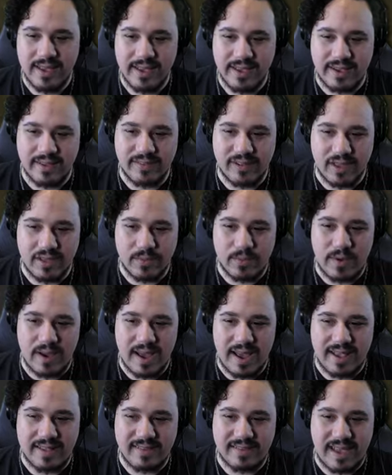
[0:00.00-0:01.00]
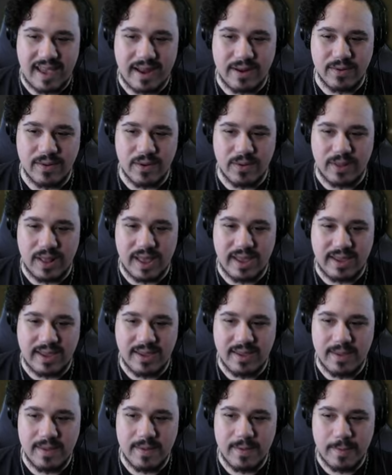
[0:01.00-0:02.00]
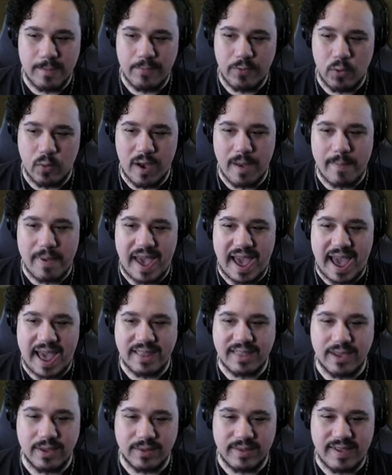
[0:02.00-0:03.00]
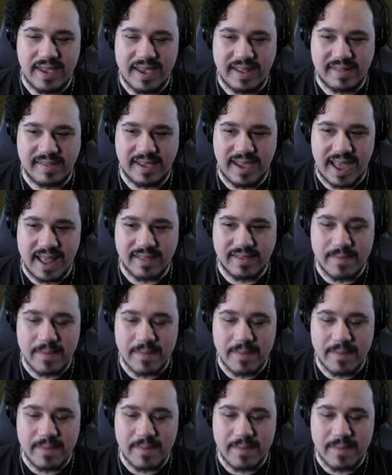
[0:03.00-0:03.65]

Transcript: Because otherwise, I don't know like what path he'll take to get to